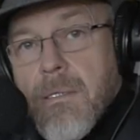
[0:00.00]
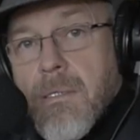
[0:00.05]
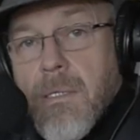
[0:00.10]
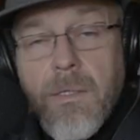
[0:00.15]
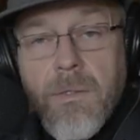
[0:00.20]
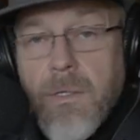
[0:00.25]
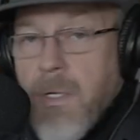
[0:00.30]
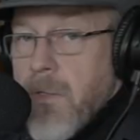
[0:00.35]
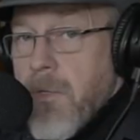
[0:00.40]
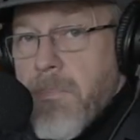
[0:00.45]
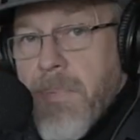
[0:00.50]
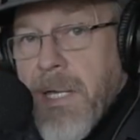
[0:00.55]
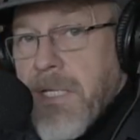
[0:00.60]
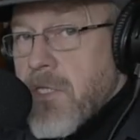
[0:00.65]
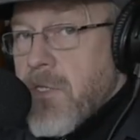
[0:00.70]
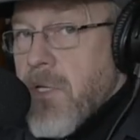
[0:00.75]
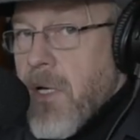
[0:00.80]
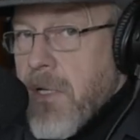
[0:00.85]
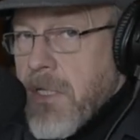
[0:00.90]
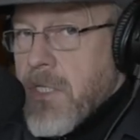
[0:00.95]
along the
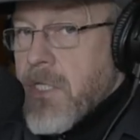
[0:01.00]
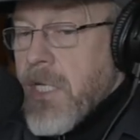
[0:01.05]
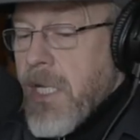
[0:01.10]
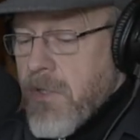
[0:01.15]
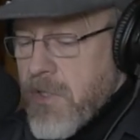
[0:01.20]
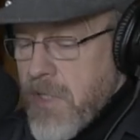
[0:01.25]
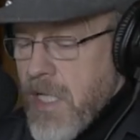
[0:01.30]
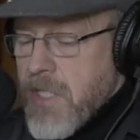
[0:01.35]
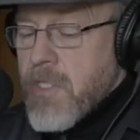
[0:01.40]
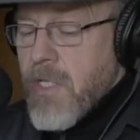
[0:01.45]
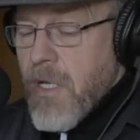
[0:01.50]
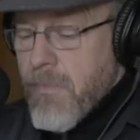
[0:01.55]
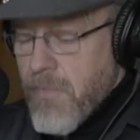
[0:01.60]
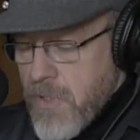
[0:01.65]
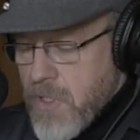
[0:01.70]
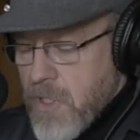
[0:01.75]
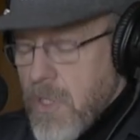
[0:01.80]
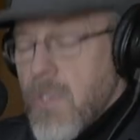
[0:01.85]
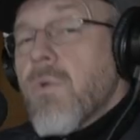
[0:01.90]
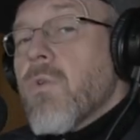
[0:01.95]
pentatonic scale. So that's number
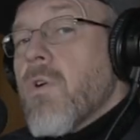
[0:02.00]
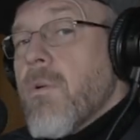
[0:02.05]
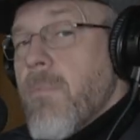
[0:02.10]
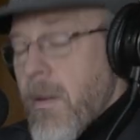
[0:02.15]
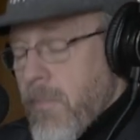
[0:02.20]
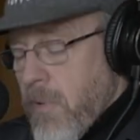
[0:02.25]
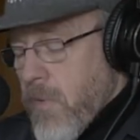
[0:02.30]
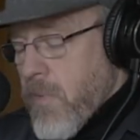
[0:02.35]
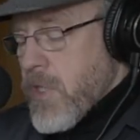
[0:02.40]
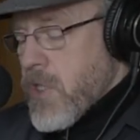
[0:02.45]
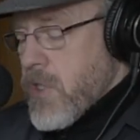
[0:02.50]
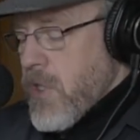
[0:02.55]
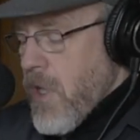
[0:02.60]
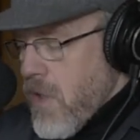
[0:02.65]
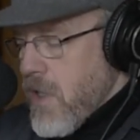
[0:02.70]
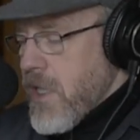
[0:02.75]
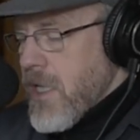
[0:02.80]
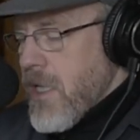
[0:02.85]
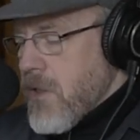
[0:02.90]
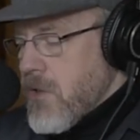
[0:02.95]
2 to remember. We're
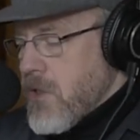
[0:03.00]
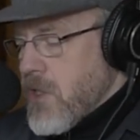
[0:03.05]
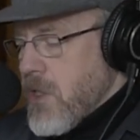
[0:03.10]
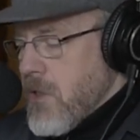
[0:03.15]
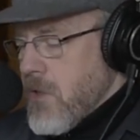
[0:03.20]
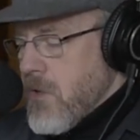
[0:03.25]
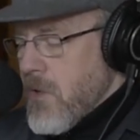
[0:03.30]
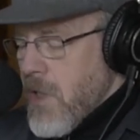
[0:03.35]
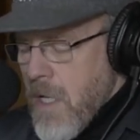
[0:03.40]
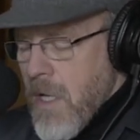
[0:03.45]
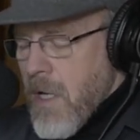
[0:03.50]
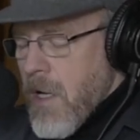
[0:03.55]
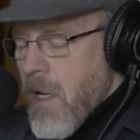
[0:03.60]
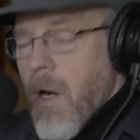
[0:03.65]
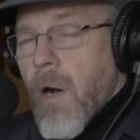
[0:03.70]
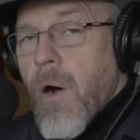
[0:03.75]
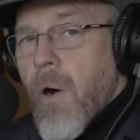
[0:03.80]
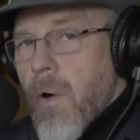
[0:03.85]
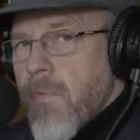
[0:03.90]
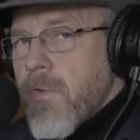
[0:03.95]
starting on 2.
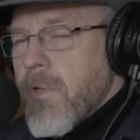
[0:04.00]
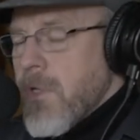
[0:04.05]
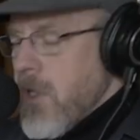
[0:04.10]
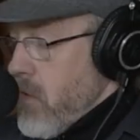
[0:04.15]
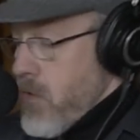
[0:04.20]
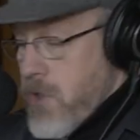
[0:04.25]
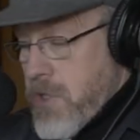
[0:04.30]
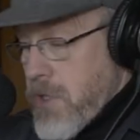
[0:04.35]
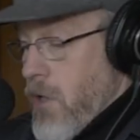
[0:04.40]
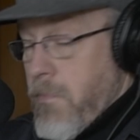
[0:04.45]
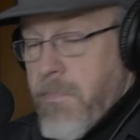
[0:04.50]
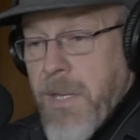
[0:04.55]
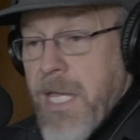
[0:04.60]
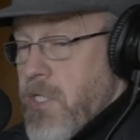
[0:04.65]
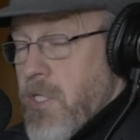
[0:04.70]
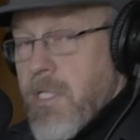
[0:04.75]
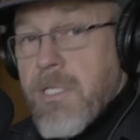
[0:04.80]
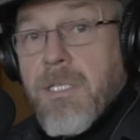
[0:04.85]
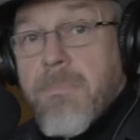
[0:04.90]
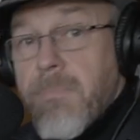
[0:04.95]
All the notes are
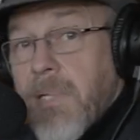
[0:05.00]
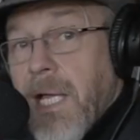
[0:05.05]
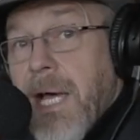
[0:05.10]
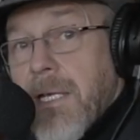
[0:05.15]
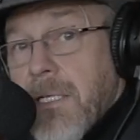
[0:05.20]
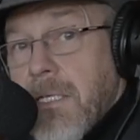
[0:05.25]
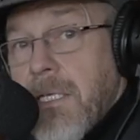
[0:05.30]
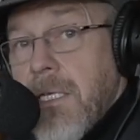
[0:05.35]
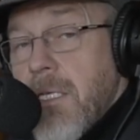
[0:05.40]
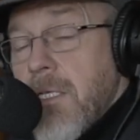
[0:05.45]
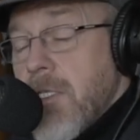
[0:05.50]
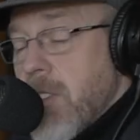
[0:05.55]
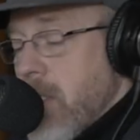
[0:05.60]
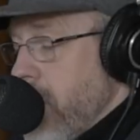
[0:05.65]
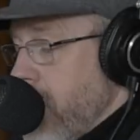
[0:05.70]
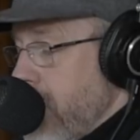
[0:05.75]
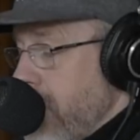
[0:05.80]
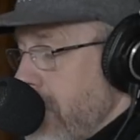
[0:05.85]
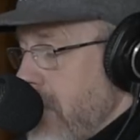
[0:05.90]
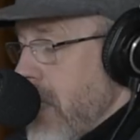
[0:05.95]
basically black keys
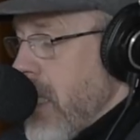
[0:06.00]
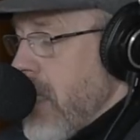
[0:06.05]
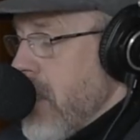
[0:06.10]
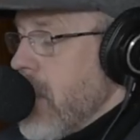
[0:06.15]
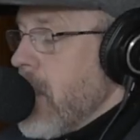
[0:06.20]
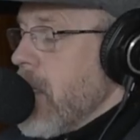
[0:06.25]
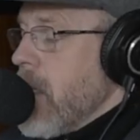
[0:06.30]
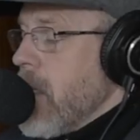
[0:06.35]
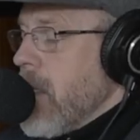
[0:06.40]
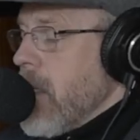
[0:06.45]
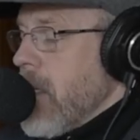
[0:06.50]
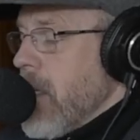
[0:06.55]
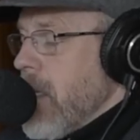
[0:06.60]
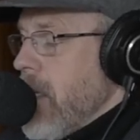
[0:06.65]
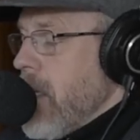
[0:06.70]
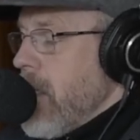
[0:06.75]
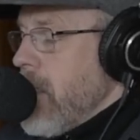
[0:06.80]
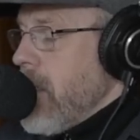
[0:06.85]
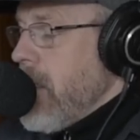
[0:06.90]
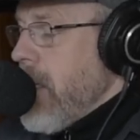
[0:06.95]
here.
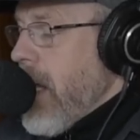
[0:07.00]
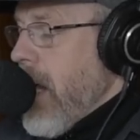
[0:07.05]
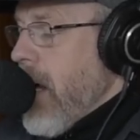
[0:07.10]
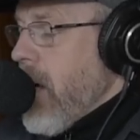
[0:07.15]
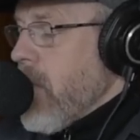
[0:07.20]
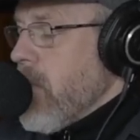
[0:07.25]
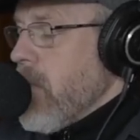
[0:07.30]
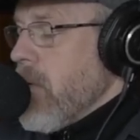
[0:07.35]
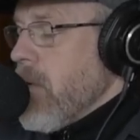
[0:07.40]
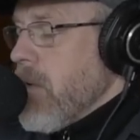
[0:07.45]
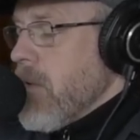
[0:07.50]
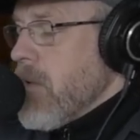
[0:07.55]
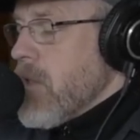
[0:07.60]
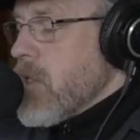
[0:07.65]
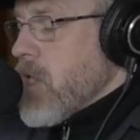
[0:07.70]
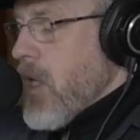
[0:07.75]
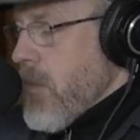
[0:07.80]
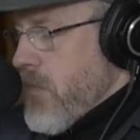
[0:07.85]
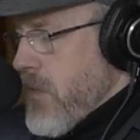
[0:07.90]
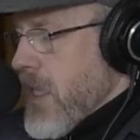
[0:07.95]
Now,
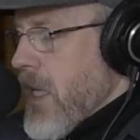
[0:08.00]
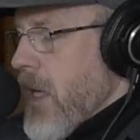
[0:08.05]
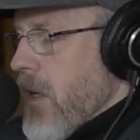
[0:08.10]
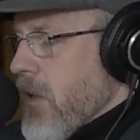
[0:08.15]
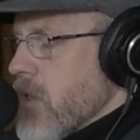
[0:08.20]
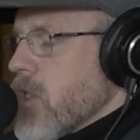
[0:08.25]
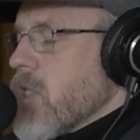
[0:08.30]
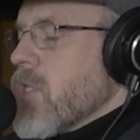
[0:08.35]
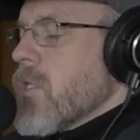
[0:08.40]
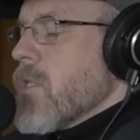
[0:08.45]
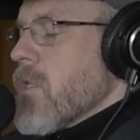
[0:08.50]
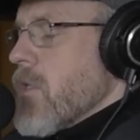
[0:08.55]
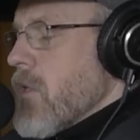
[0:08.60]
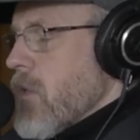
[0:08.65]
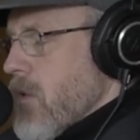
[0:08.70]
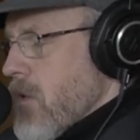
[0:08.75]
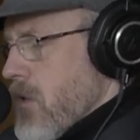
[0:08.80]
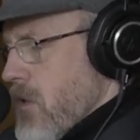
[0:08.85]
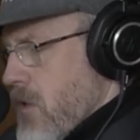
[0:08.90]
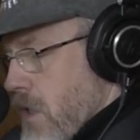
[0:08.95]
something else,
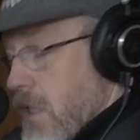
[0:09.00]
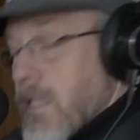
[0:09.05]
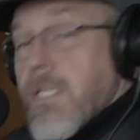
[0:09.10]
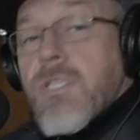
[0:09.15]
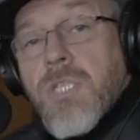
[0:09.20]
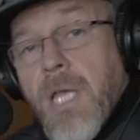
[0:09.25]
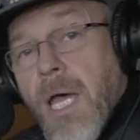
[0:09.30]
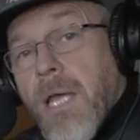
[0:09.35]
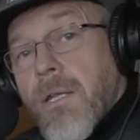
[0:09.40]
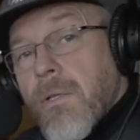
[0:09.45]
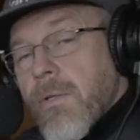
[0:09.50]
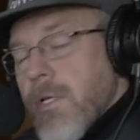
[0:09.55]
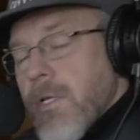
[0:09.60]
the glissando,